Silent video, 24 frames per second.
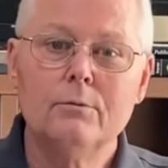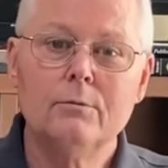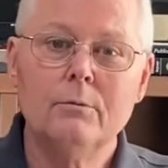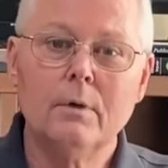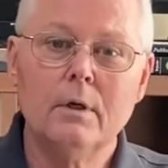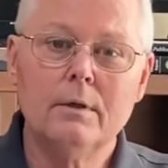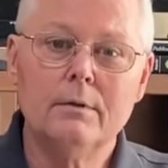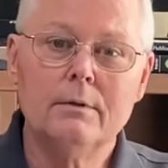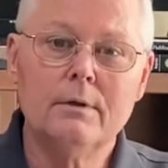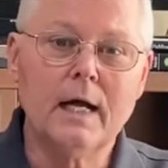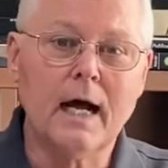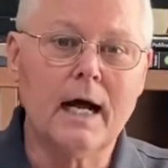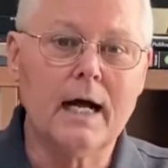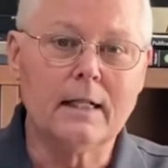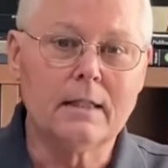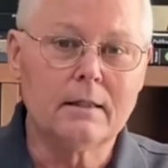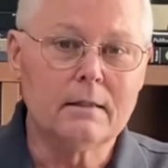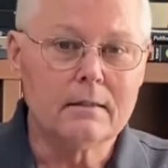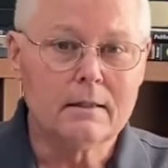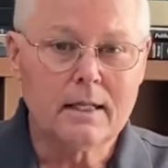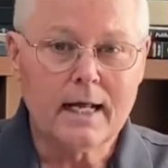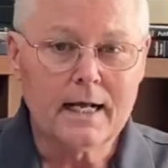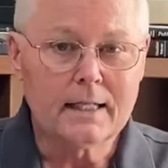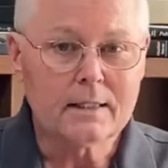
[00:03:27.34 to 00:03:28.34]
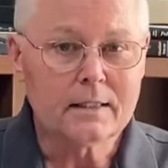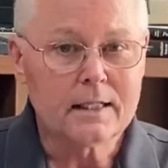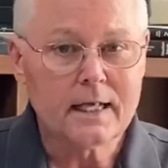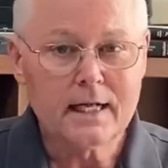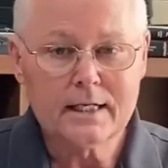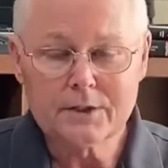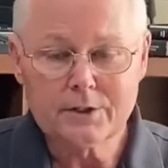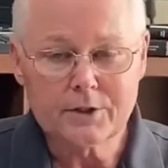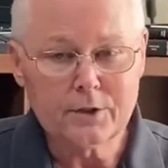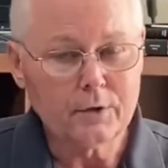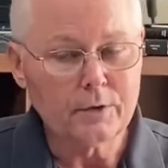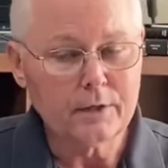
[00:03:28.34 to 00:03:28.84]
Not that
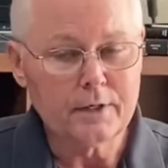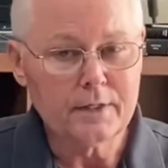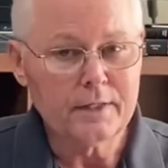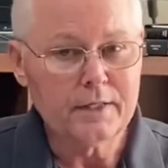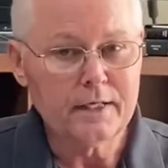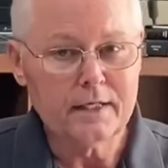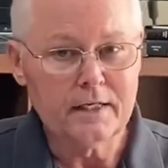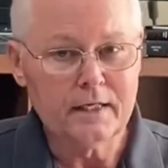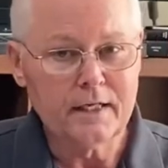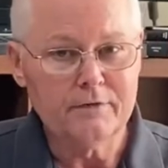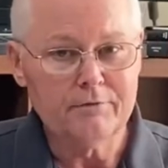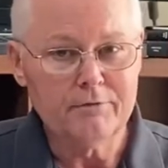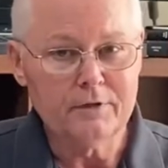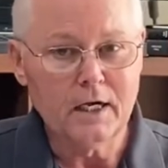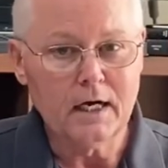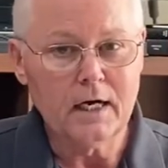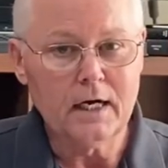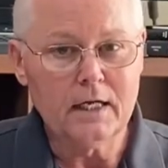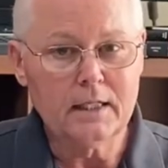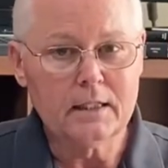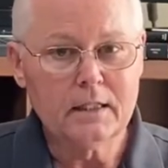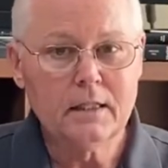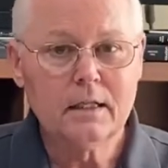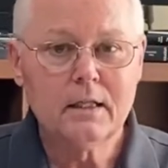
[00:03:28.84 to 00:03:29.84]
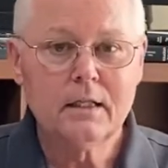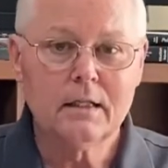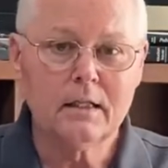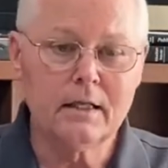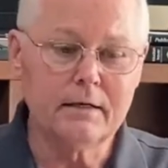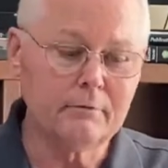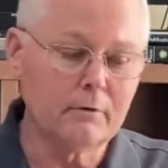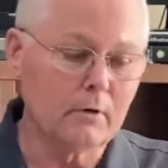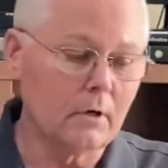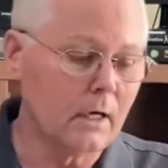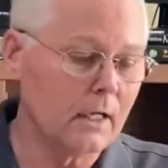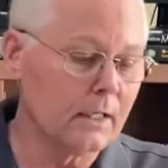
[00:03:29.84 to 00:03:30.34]
that's the only thing they've done. They've
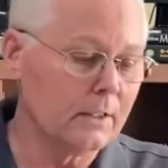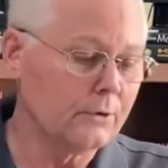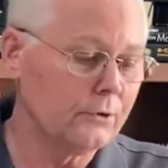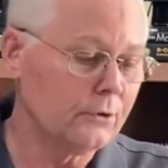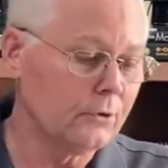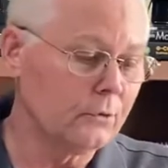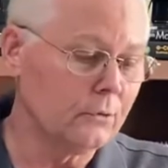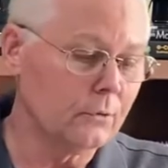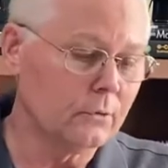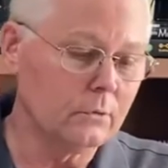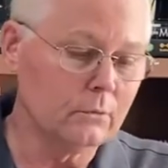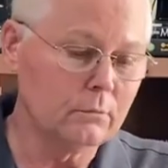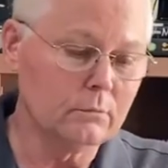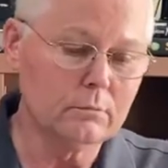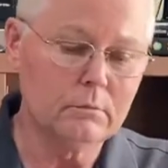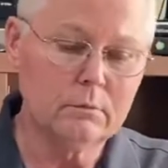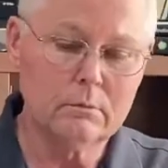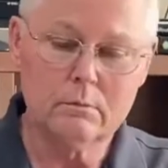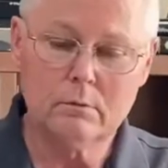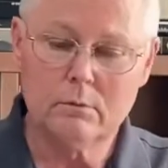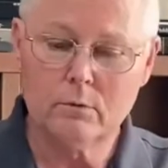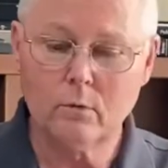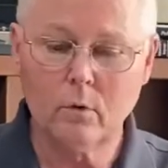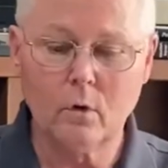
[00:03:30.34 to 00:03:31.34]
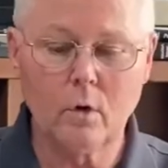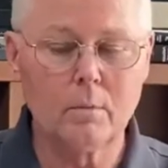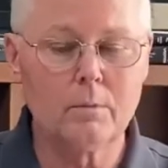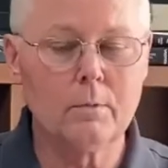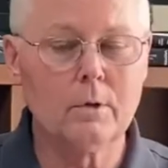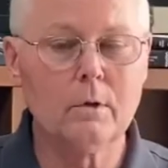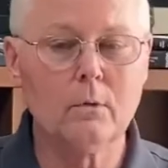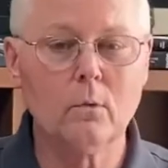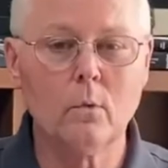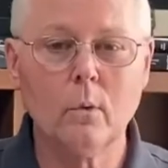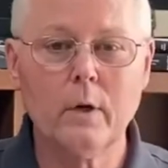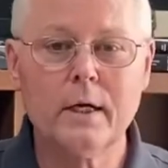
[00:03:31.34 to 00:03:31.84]
gone to
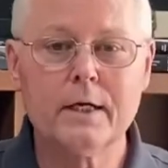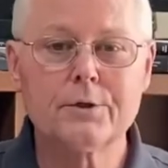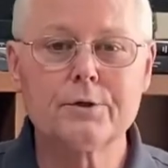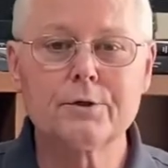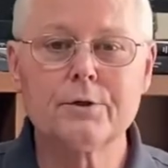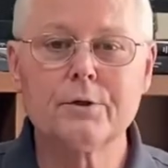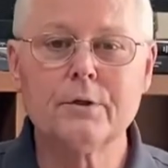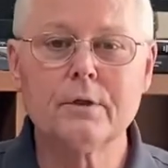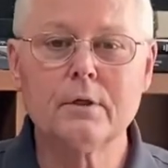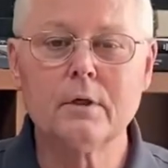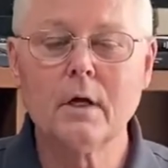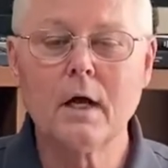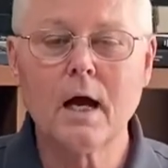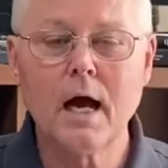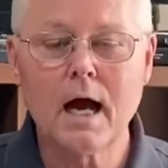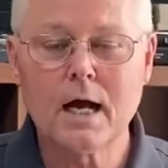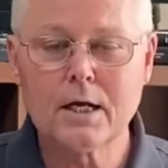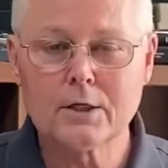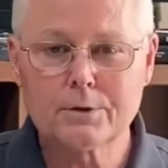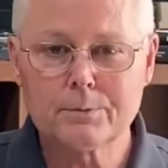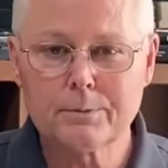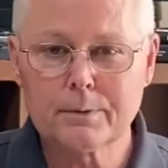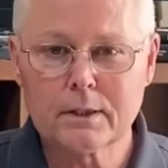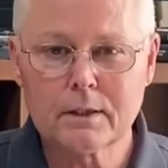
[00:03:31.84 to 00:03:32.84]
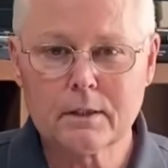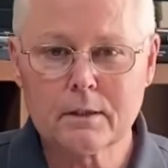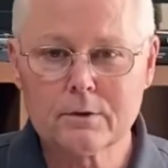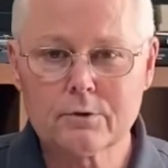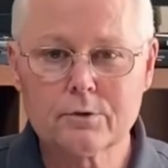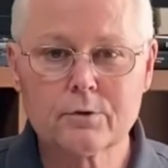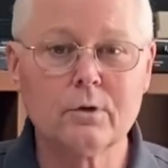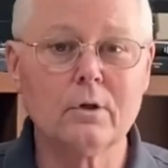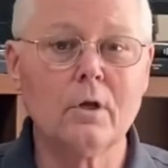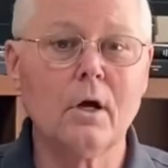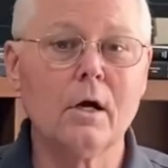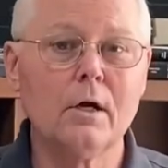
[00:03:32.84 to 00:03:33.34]
normal Western hospitals,
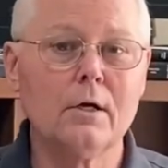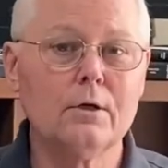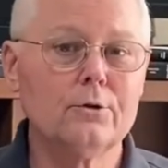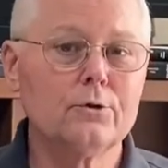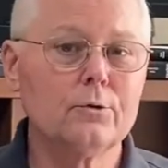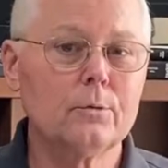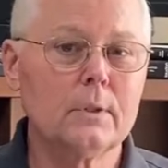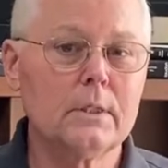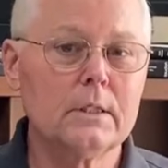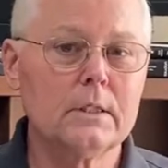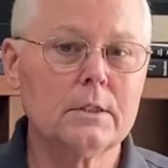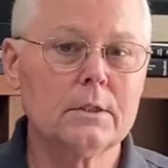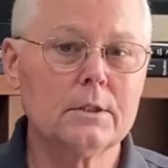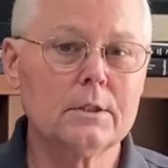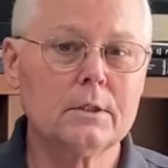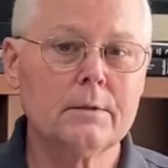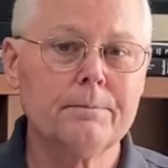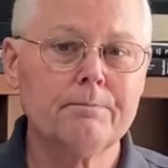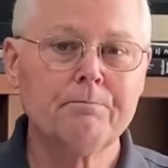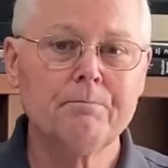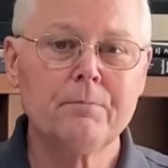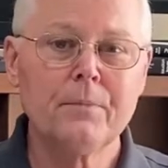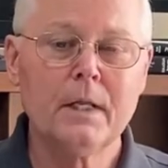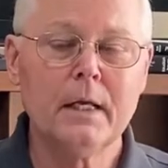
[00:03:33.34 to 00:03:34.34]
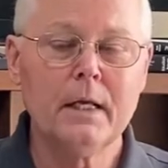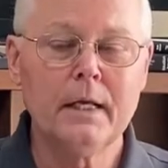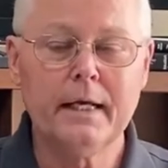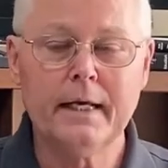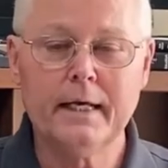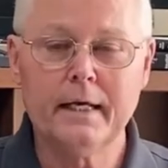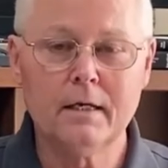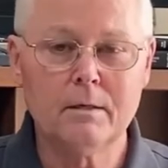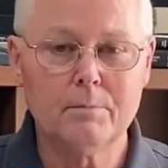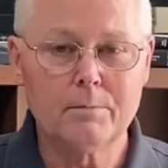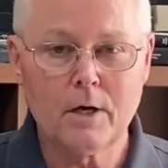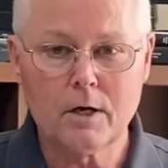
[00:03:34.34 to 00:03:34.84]
large ones,
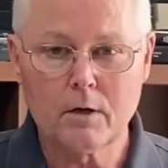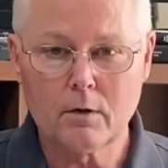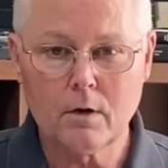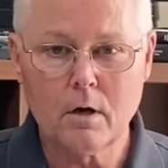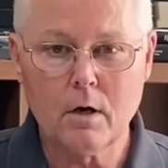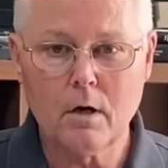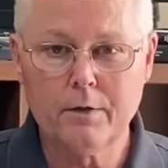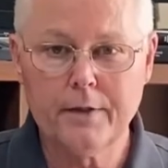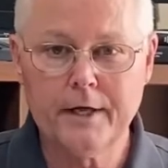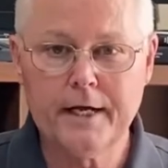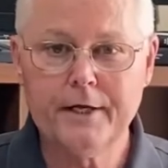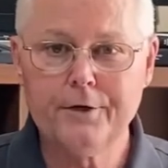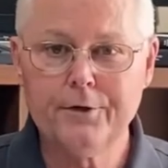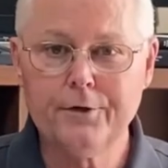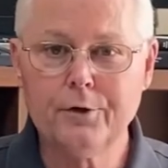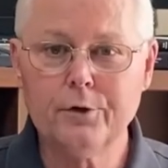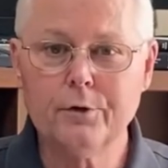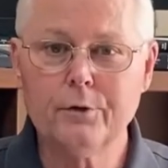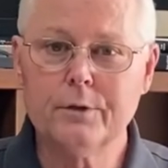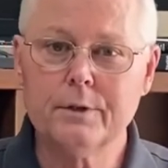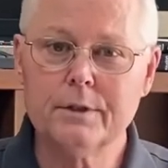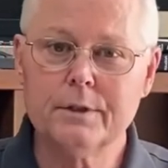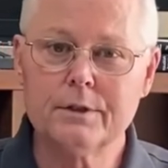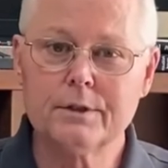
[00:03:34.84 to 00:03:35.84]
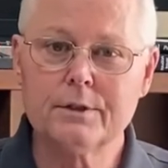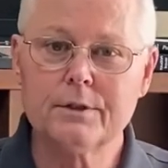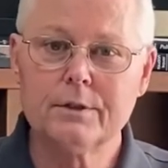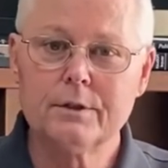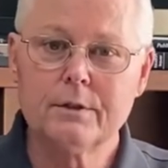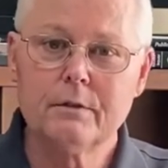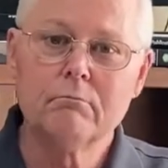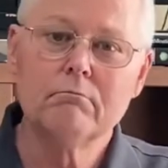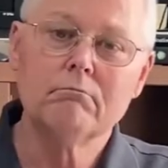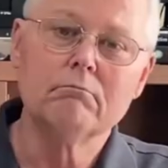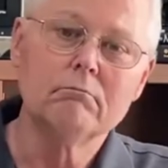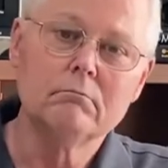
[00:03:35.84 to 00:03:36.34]
and about all they do is
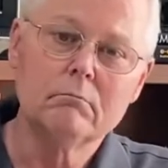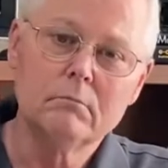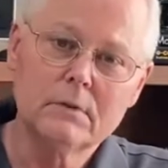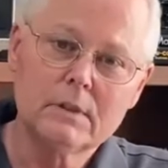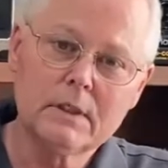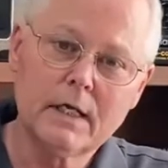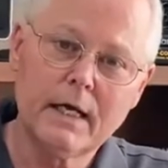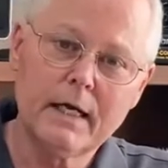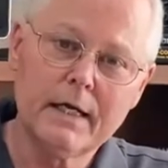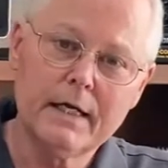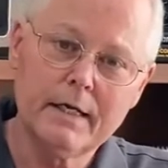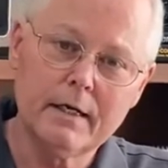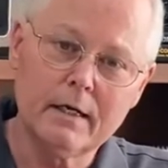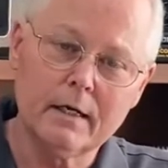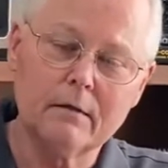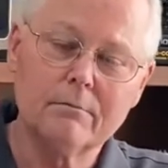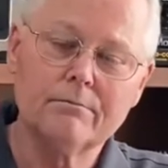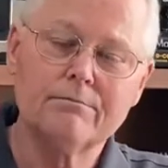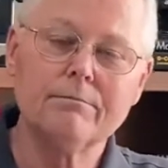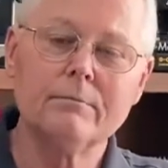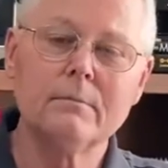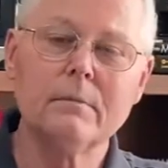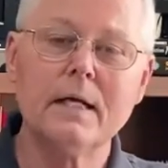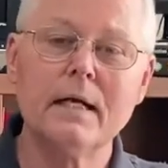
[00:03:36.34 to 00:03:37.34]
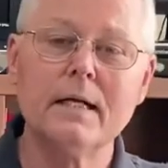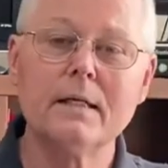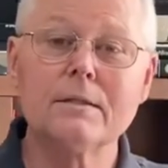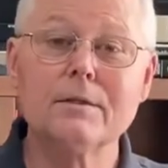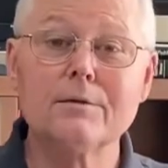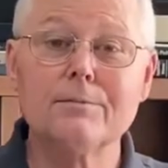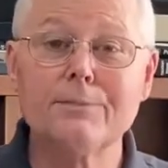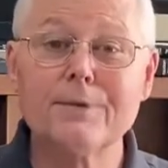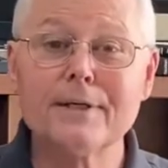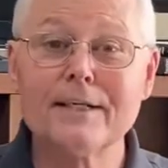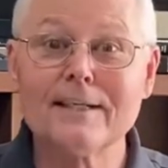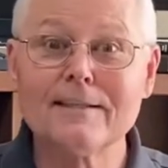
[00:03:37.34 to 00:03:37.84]
say, here, take some
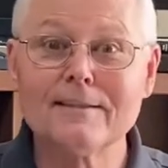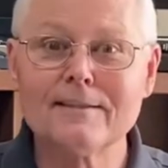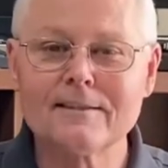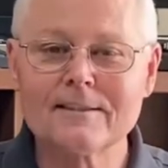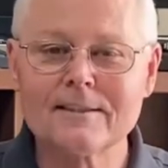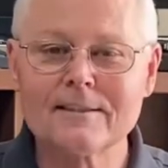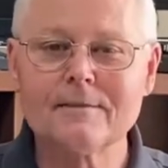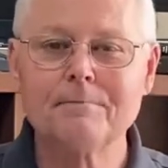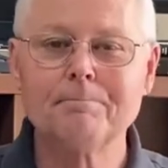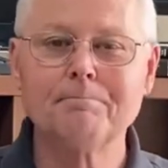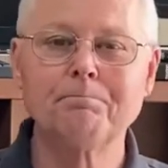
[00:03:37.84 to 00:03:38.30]
pills.